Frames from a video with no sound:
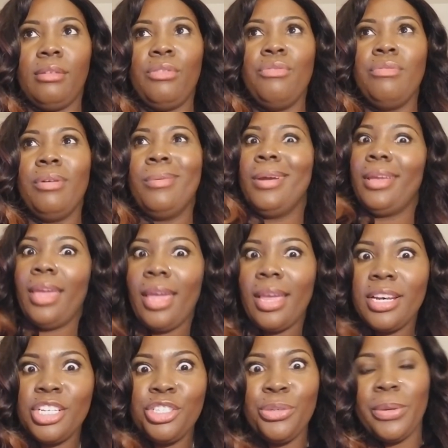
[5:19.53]
you know what,
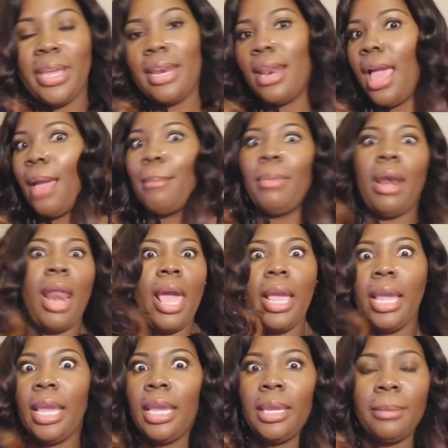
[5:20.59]
Candace, you cannot
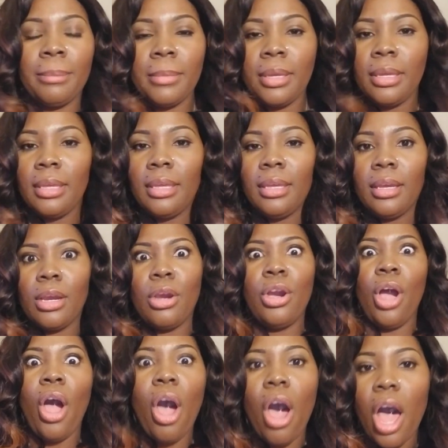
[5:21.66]
blame
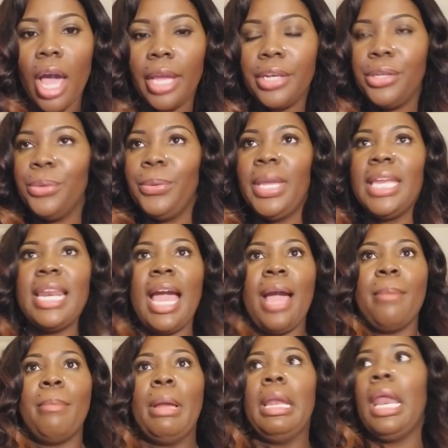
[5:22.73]
God. You
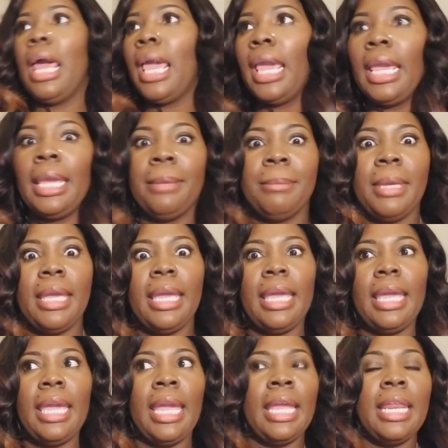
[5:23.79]
cannot blame
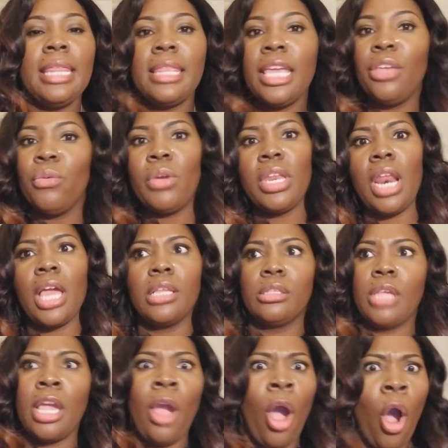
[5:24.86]
anything. You cannot
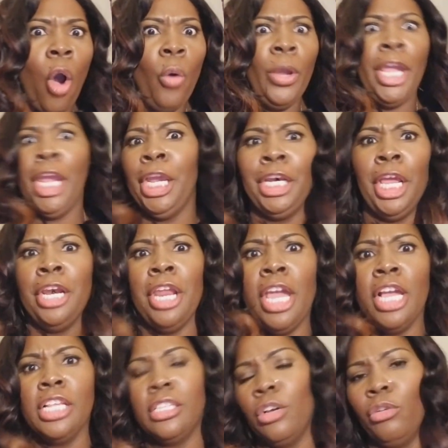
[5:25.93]
say, oh, he did
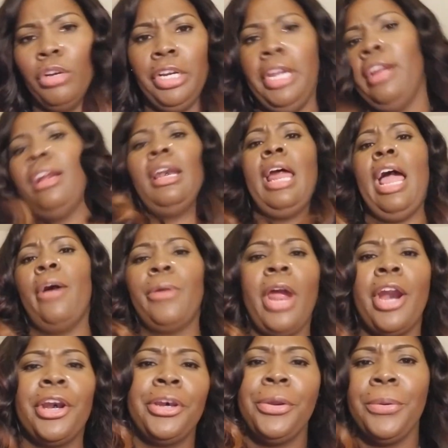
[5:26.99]
this, or he allowed
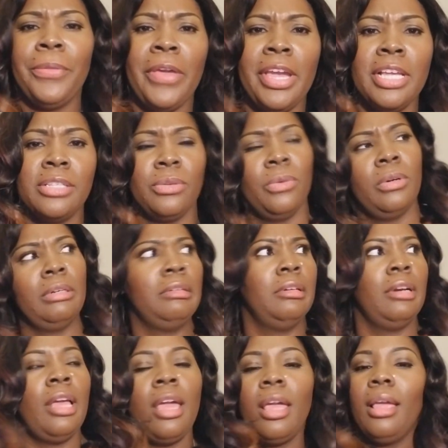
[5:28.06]
her to do this,
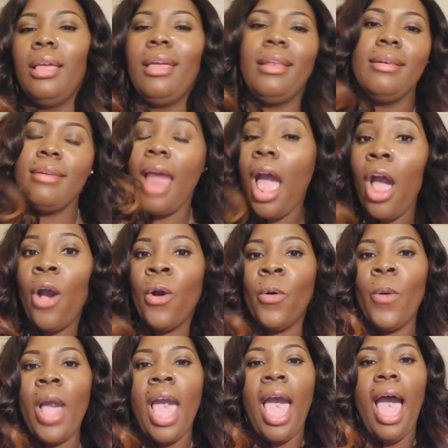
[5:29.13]
or
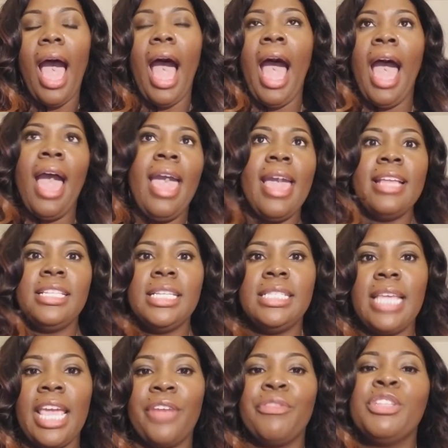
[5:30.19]
no. I had to
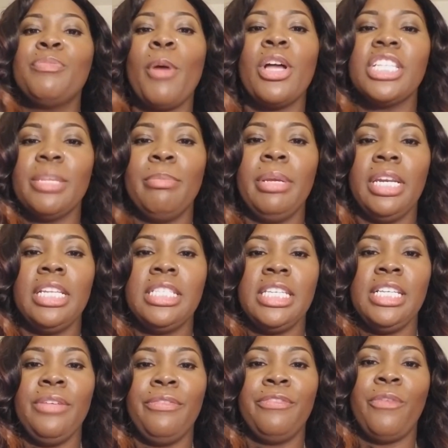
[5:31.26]
take
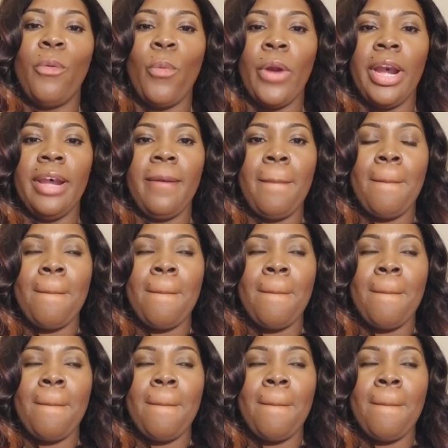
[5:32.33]
responsibility for it